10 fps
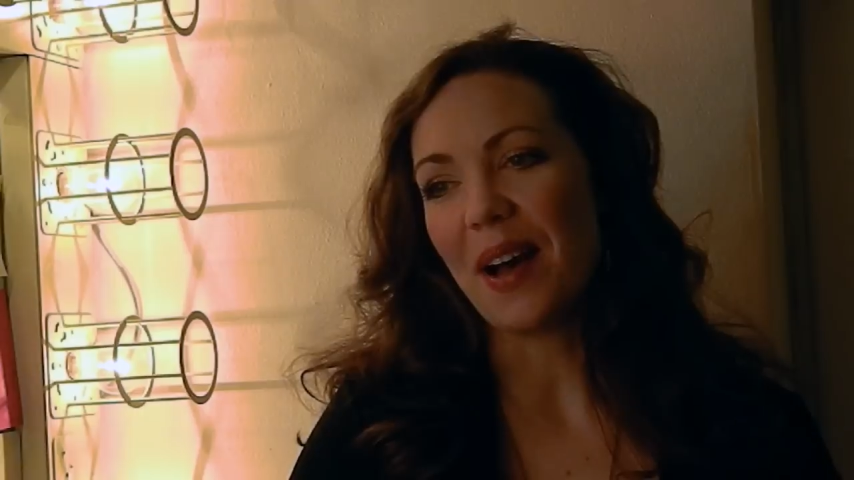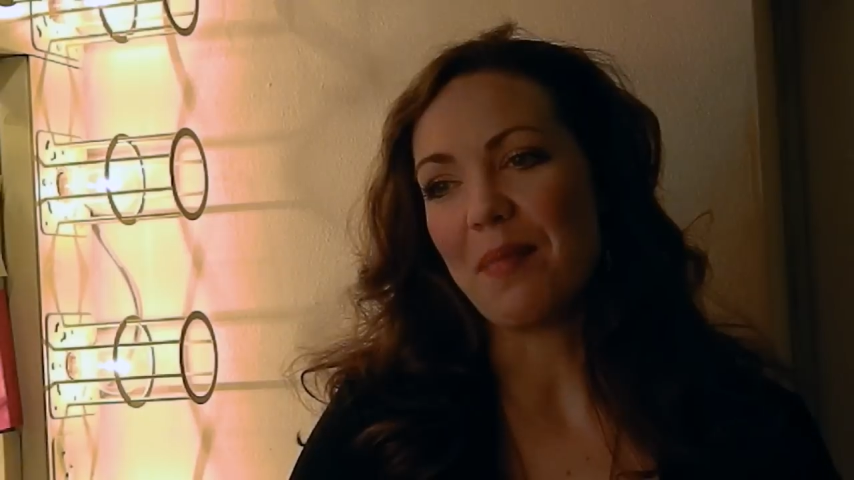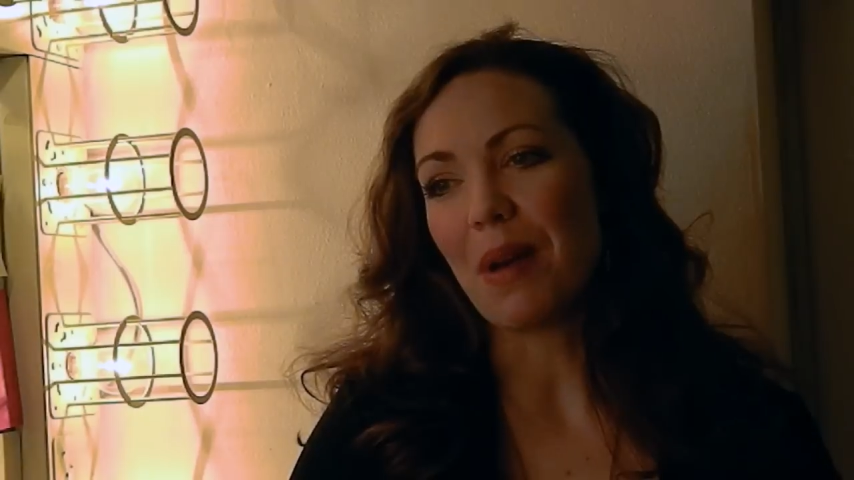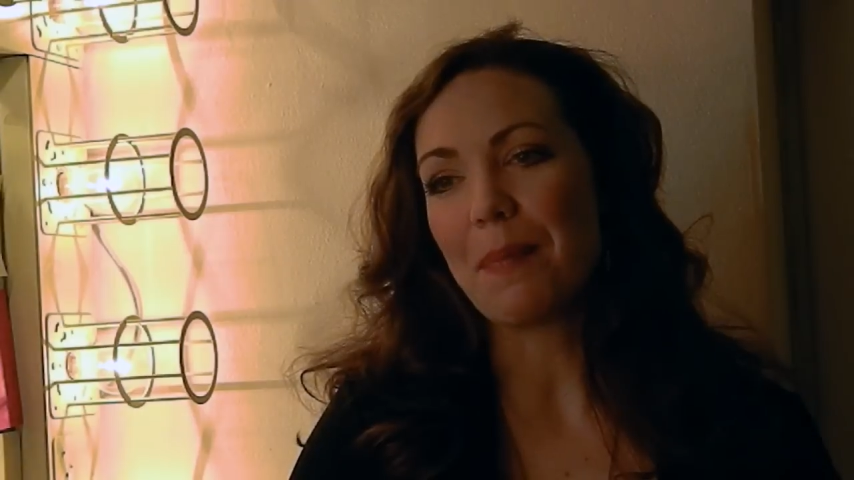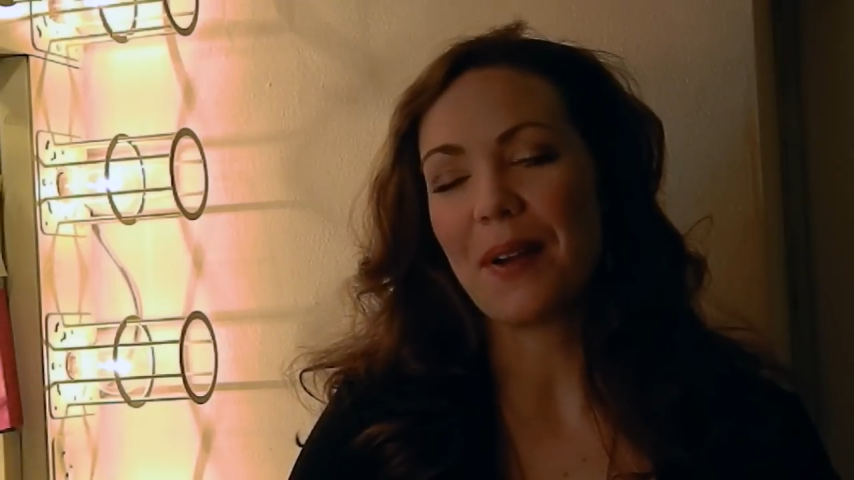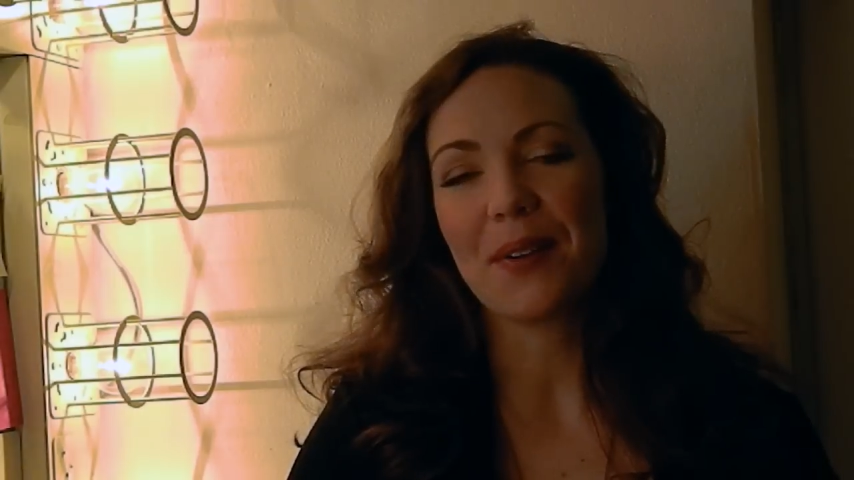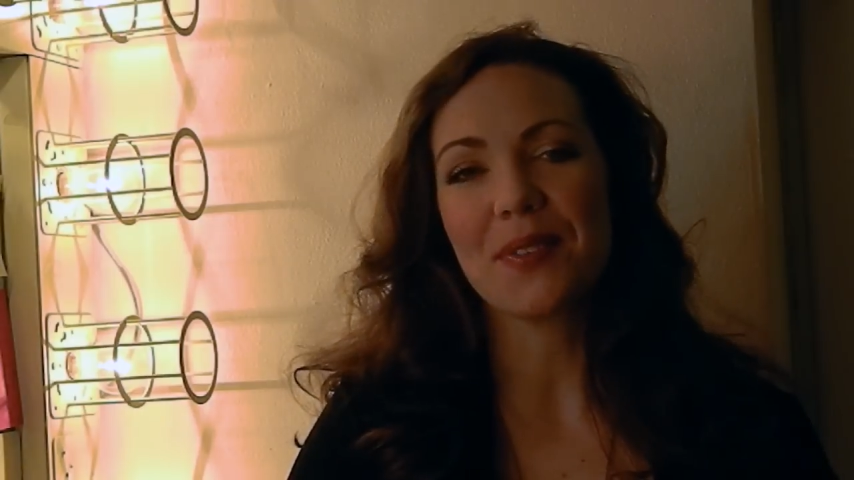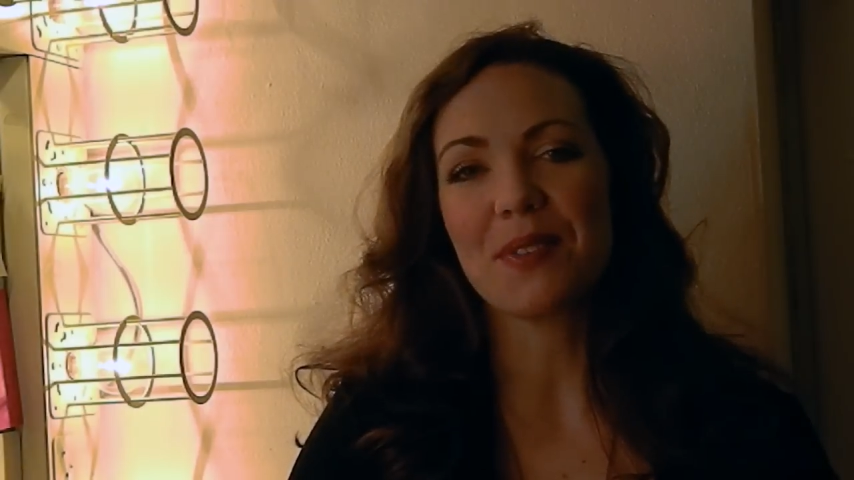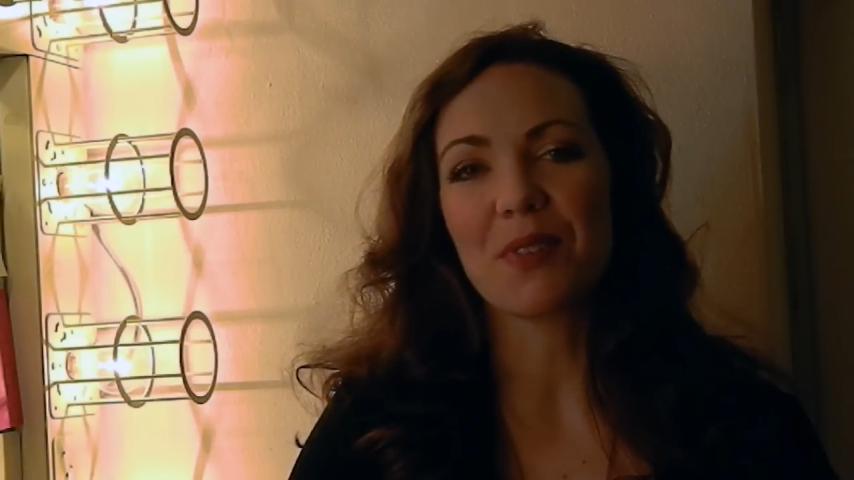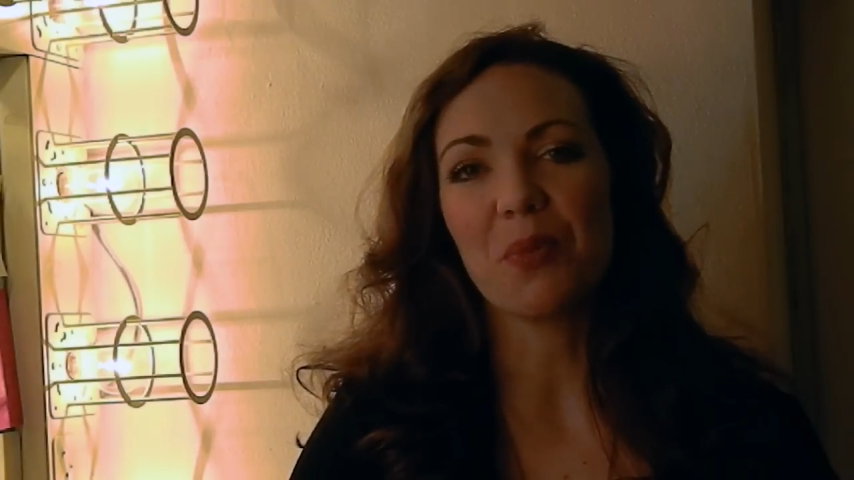my
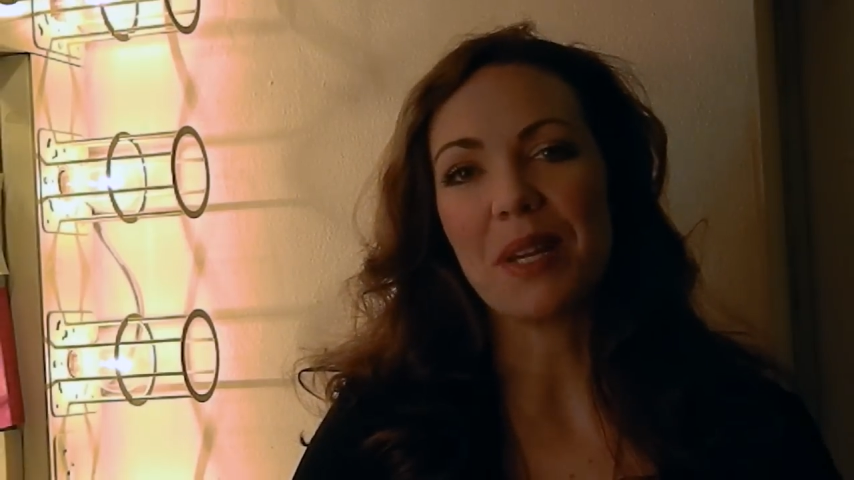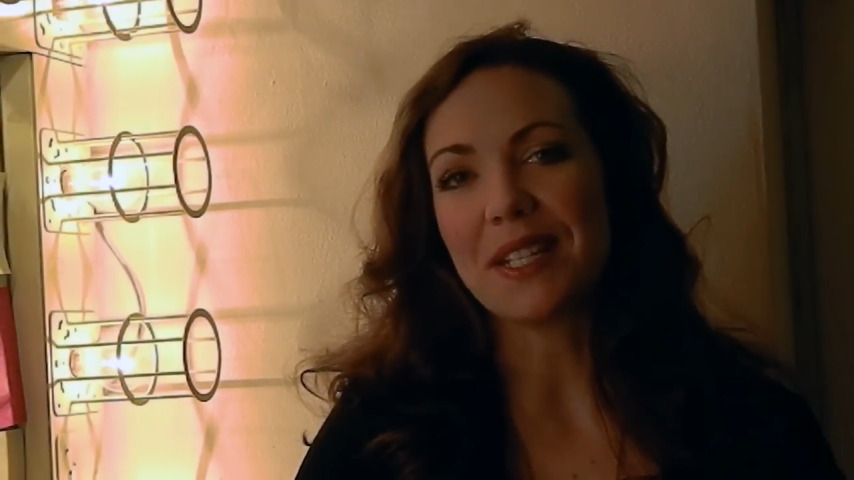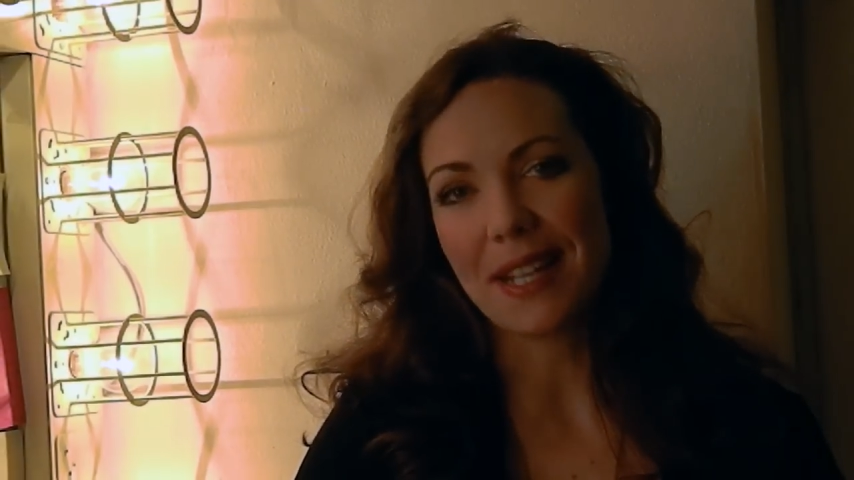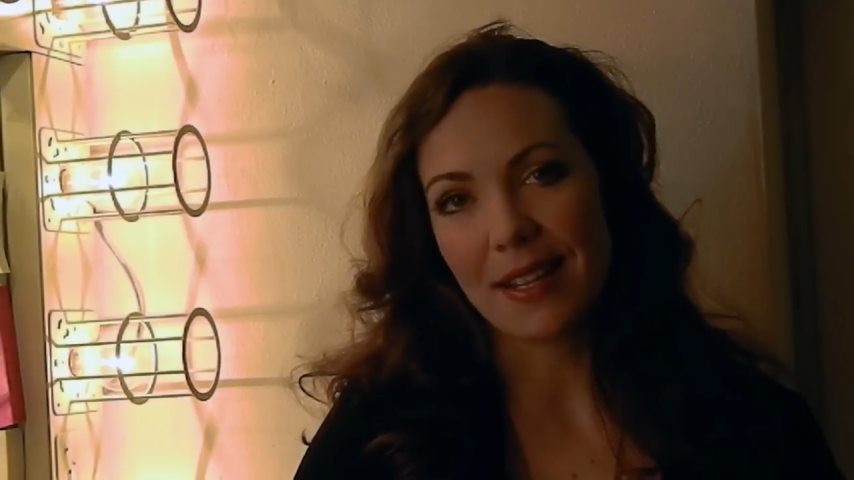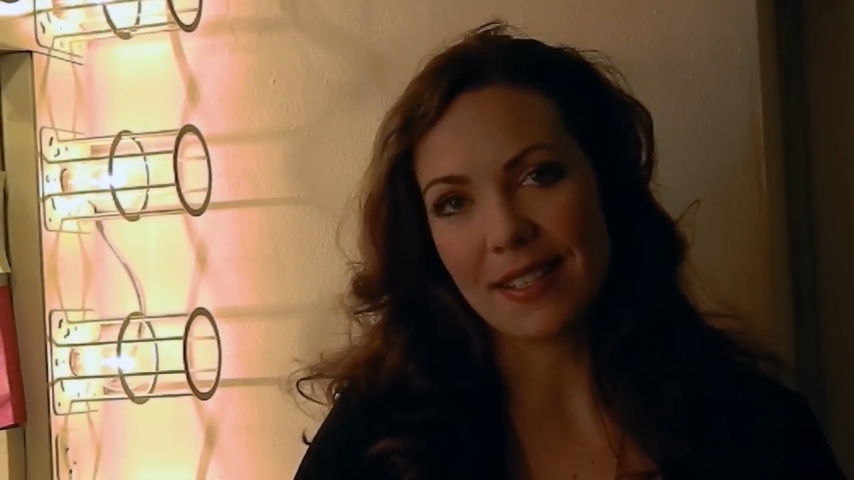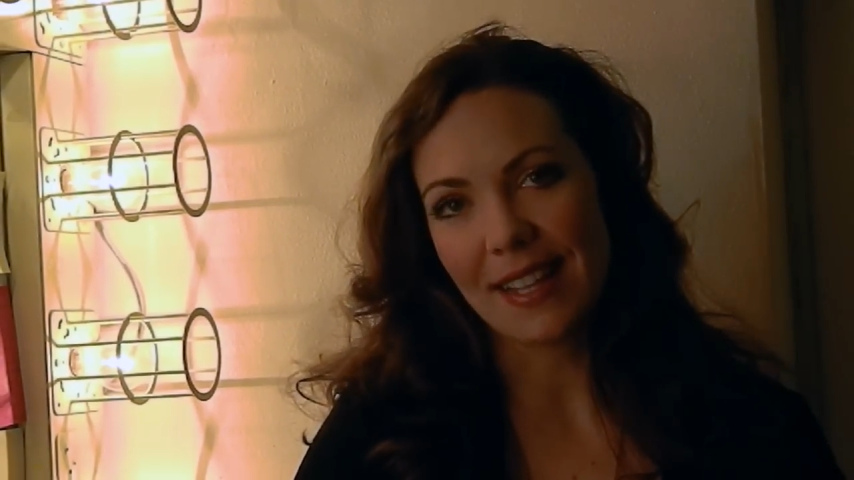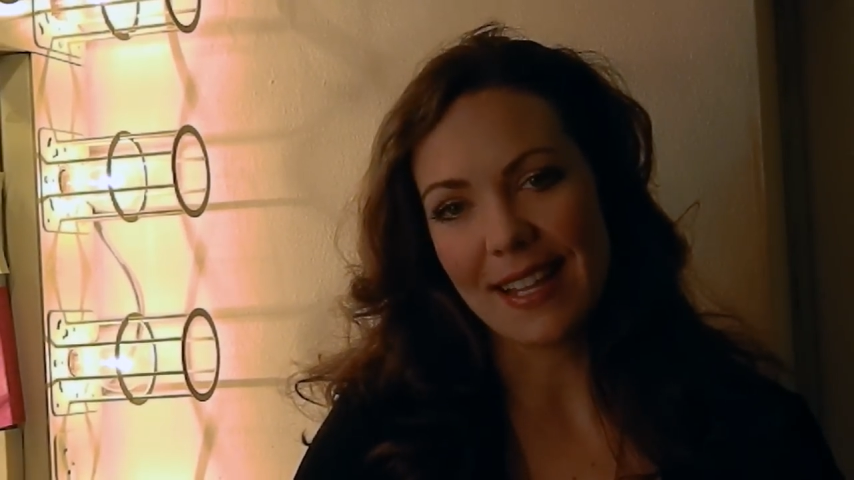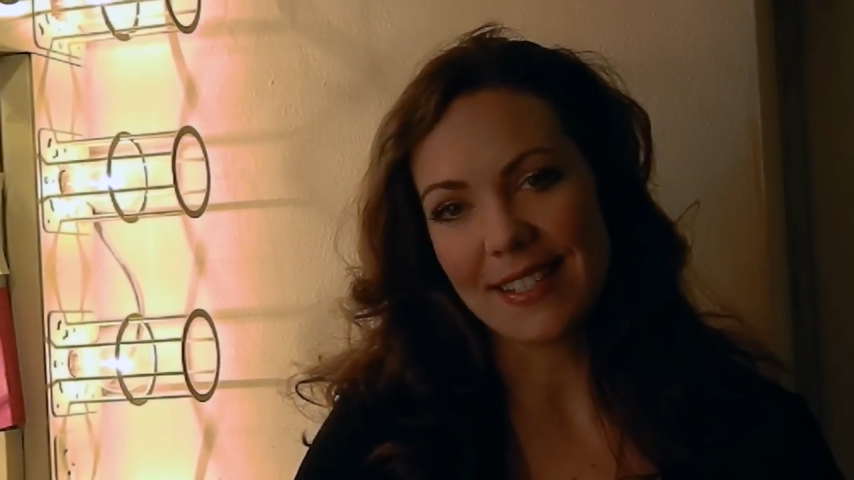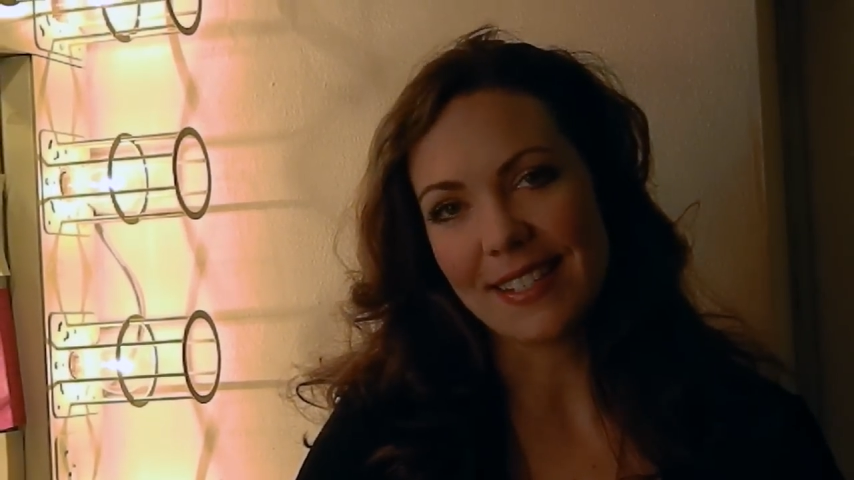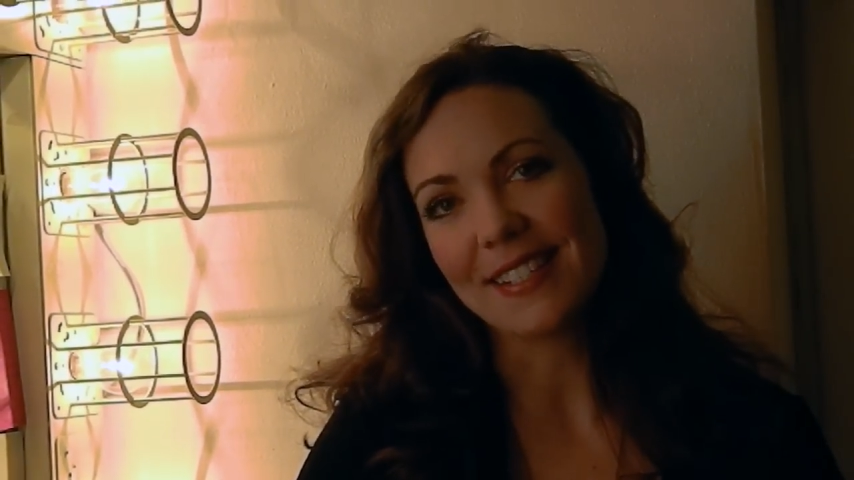parents enrolled me in dance
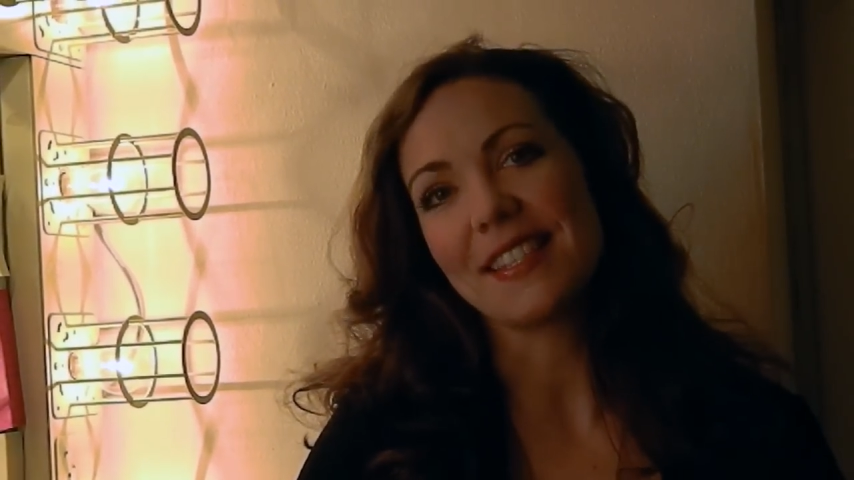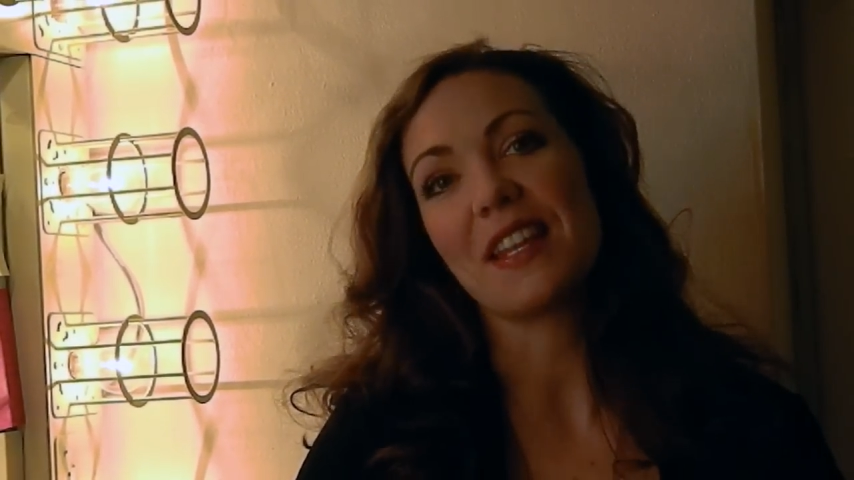classes,